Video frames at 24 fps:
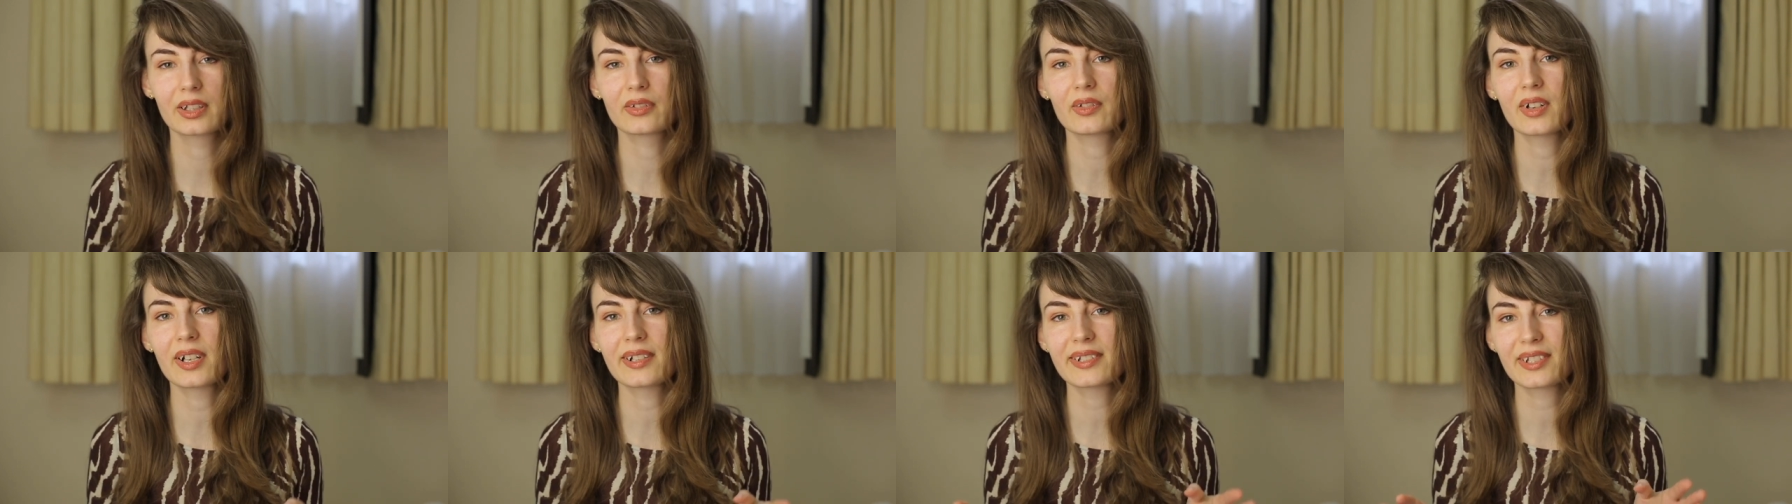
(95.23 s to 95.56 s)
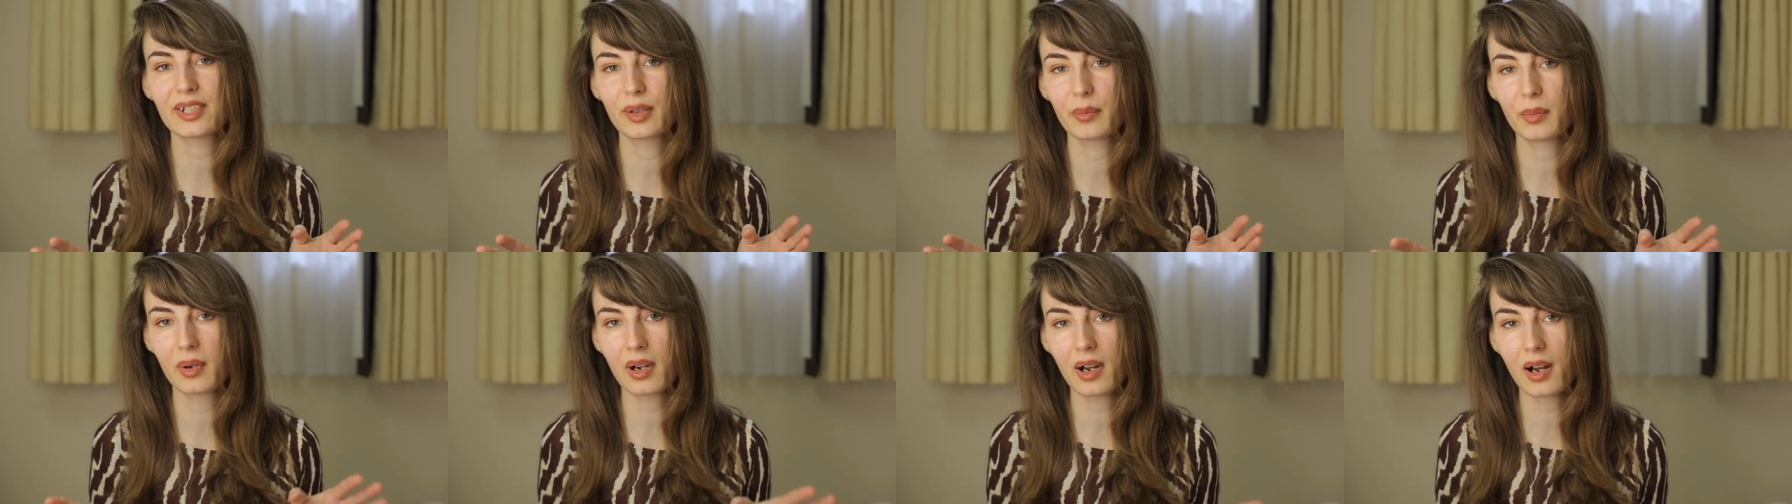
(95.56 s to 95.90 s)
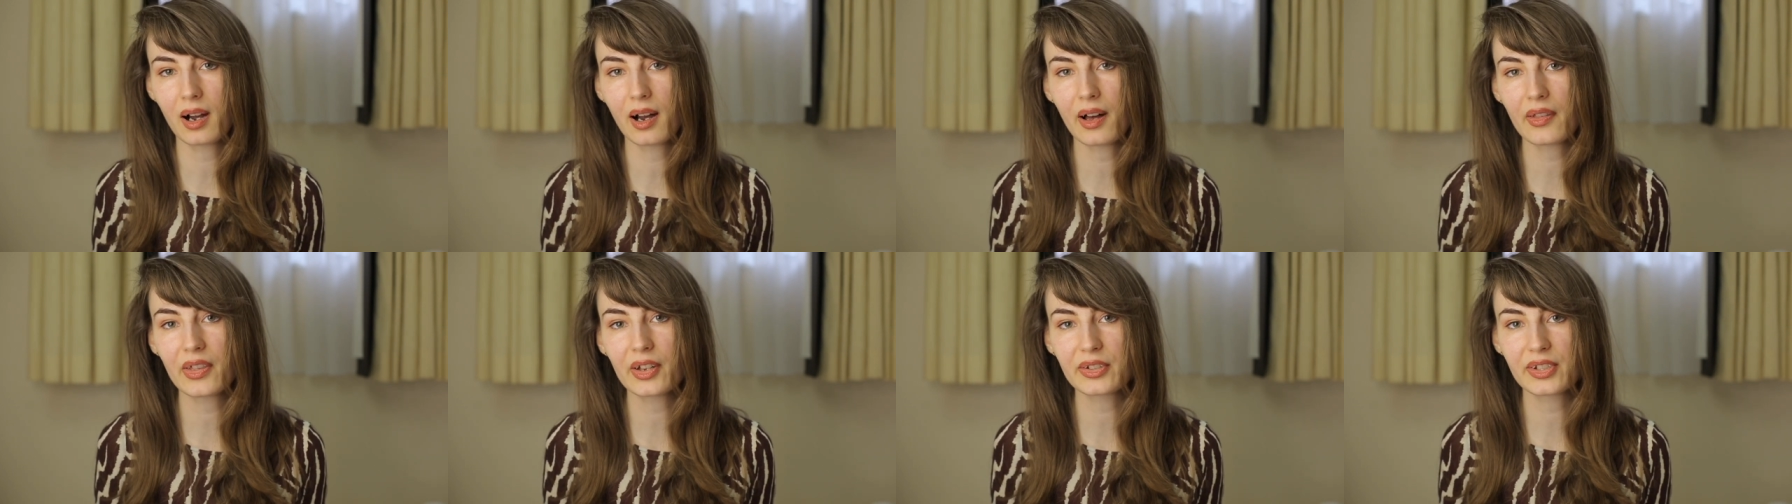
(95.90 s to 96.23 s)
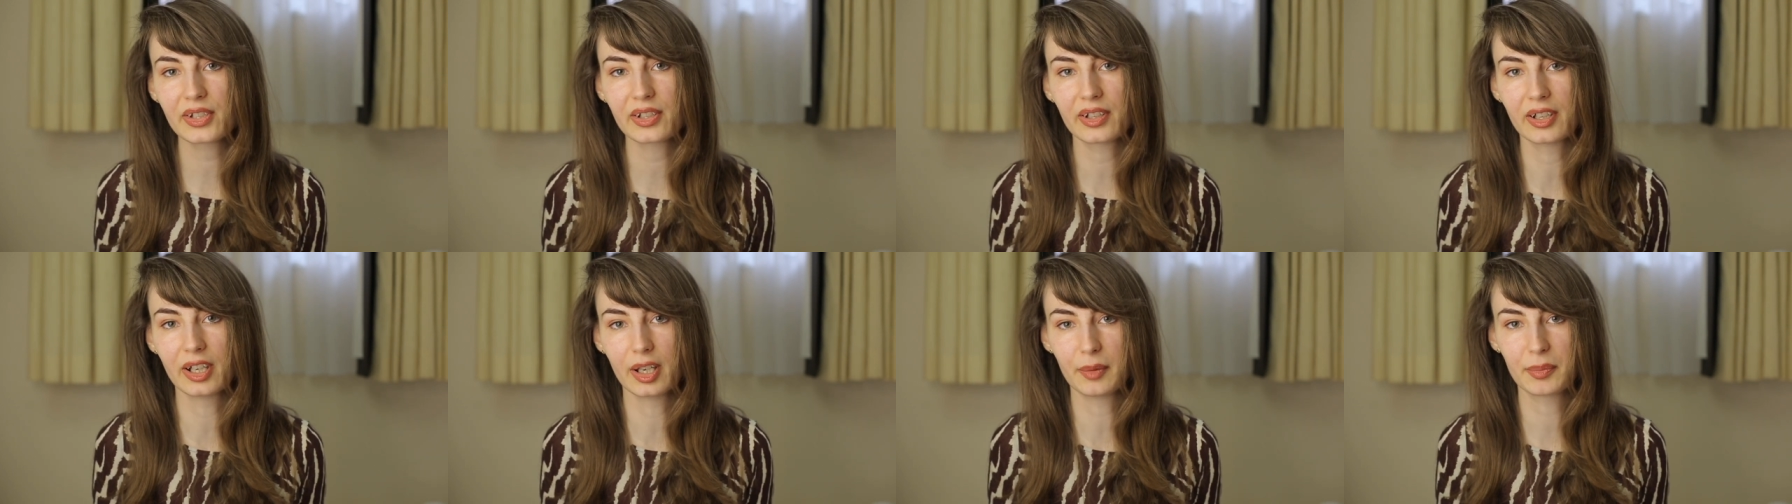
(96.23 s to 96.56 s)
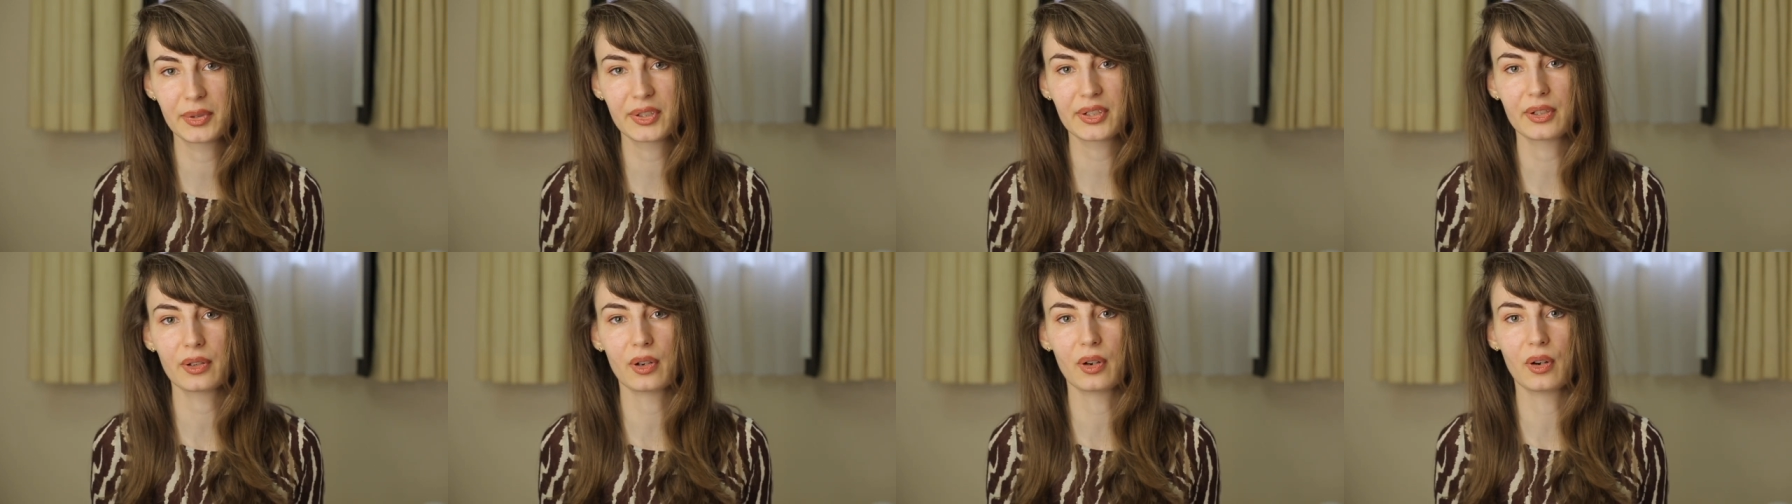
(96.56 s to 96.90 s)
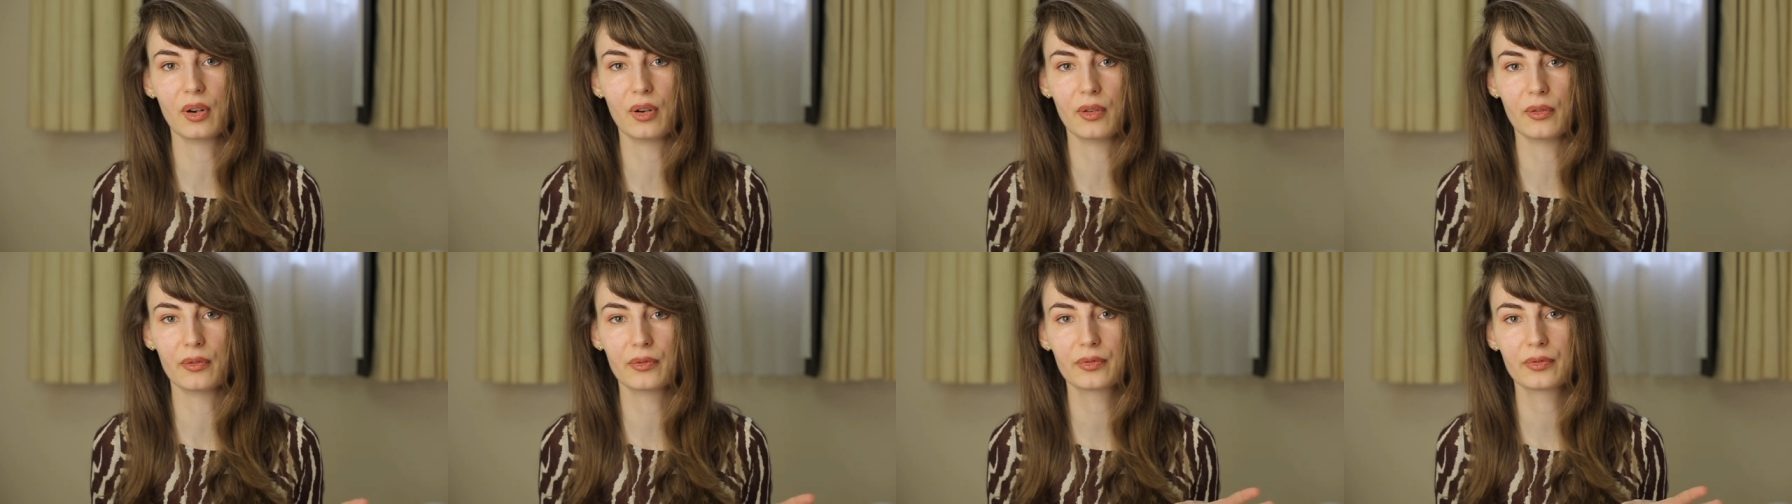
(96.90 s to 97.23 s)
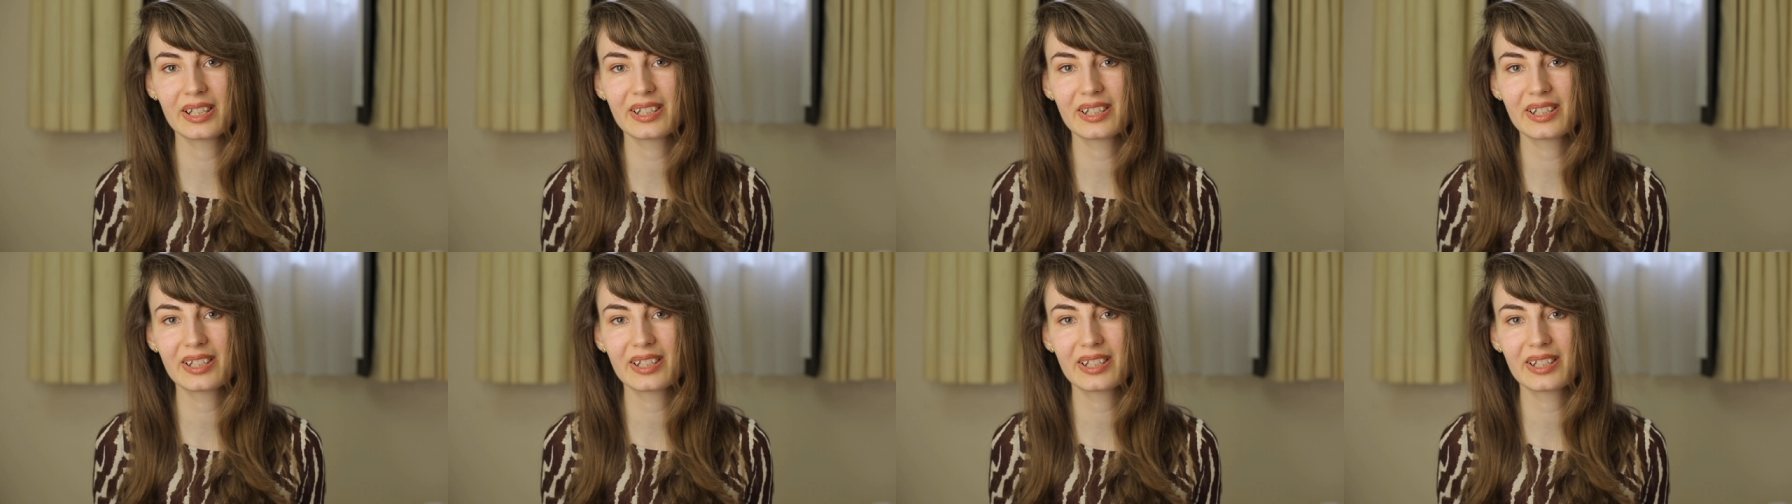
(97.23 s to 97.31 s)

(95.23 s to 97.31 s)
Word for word: There are some other types of